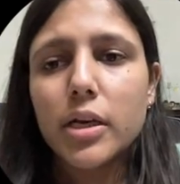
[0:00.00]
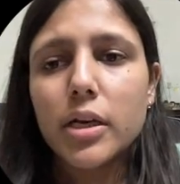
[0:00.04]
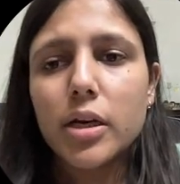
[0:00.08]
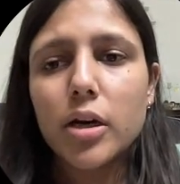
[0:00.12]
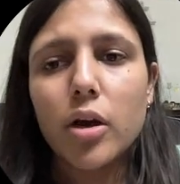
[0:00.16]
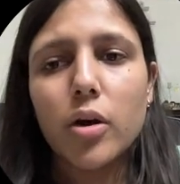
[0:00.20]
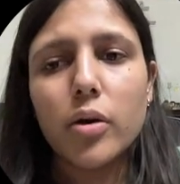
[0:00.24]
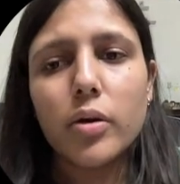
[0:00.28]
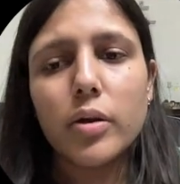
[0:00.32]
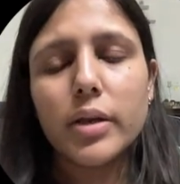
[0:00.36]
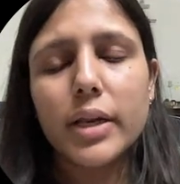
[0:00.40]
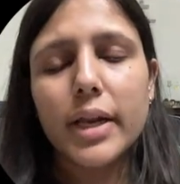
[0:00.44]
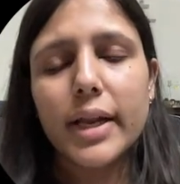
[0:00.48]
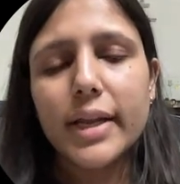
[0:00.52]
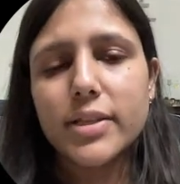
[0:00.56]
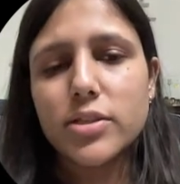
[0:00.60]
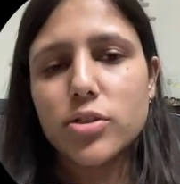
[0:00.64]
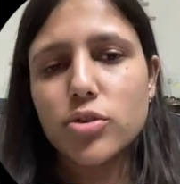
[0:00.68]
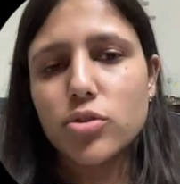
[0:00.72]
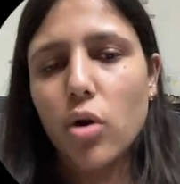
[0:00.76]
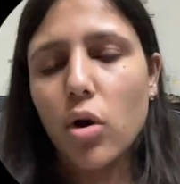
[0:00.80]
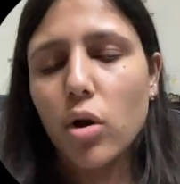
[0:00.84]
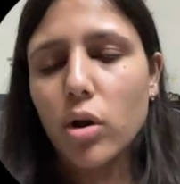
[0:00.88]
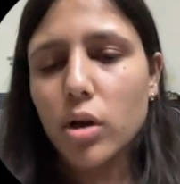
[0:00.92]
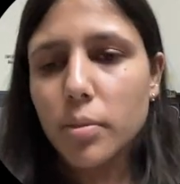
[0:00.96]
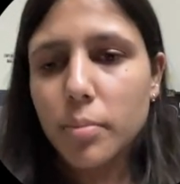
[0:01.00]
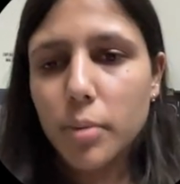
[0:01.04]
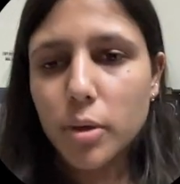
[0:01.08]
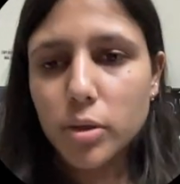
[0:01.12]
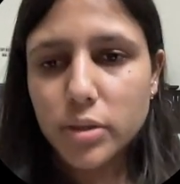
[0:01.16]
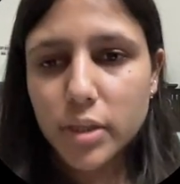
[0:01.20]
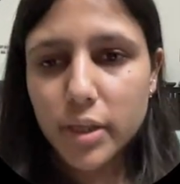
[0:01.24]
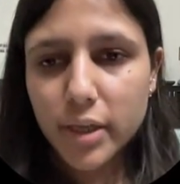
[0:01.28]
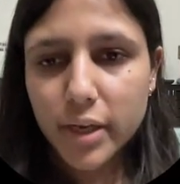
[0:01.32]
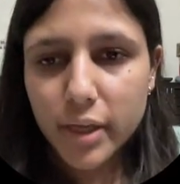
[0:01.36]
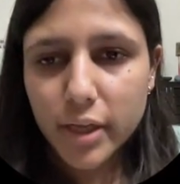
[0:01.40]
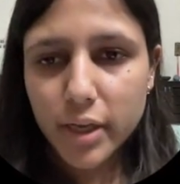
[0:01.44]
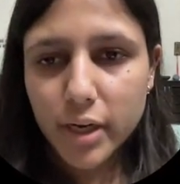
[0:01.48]
Now let's talk about
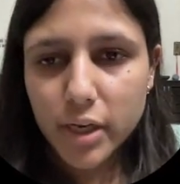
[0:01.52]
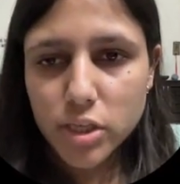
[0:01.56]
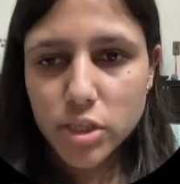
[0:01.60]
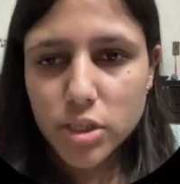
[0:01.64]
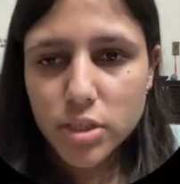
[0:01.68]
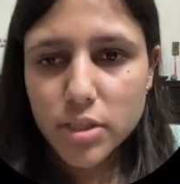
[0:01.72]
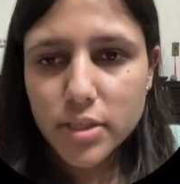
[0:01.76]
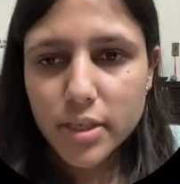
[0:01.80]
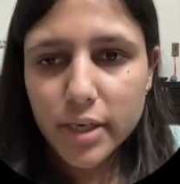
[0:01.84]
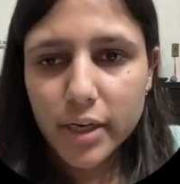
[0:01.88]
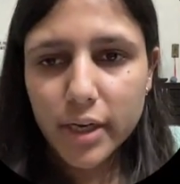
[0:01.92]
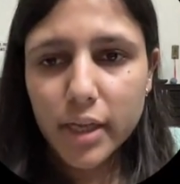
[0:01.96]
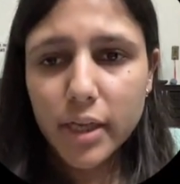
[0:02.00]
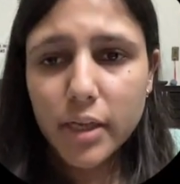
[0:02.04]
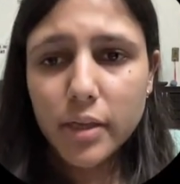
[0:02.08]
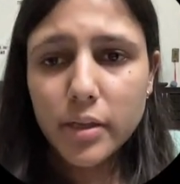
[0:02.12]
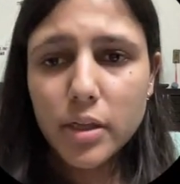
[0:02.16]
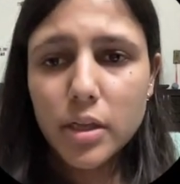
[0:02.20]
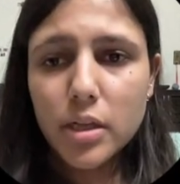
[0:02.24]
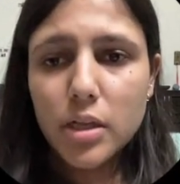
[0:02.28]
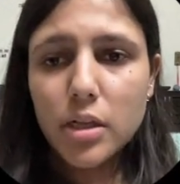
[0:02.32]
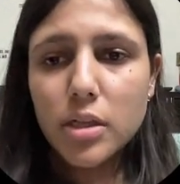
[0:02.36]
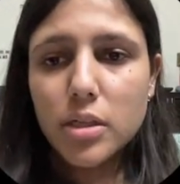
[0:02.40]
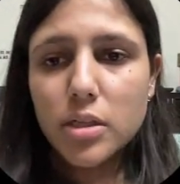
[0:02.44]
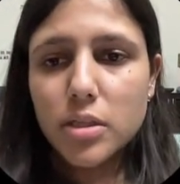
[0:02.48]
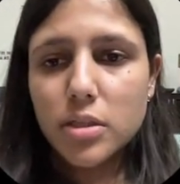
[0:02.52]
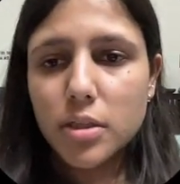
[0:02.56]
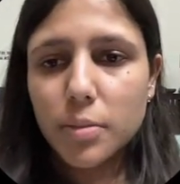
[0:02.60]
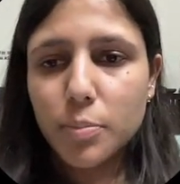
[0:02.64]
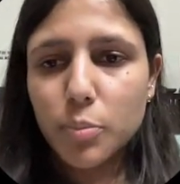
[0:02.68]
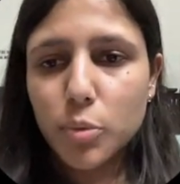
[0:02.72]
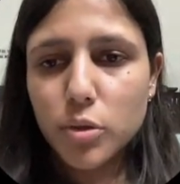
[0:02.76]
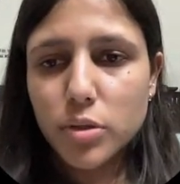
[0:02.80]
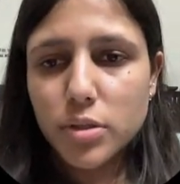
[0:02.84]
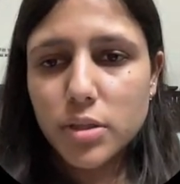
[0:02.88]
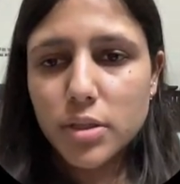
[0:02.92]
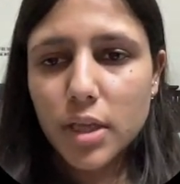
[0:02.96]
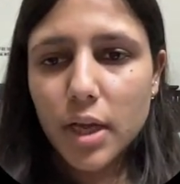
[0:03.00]
the regression setting.
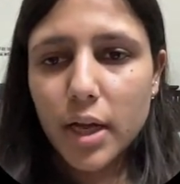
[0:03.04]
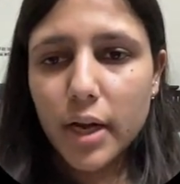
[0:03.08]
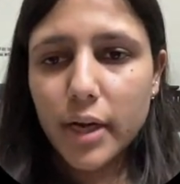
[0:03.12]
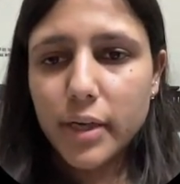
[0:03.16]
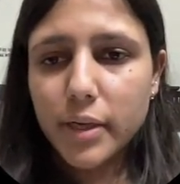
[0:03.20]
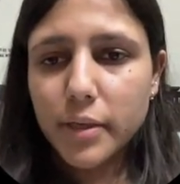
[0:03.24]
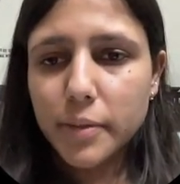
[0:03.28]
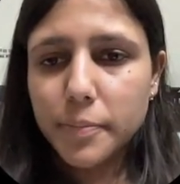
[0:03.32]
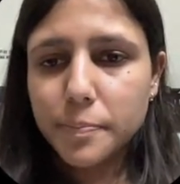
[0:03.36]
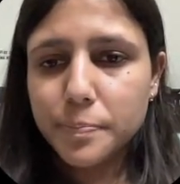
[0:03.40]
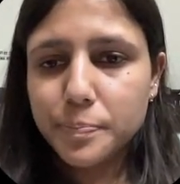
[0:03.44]
Suppose that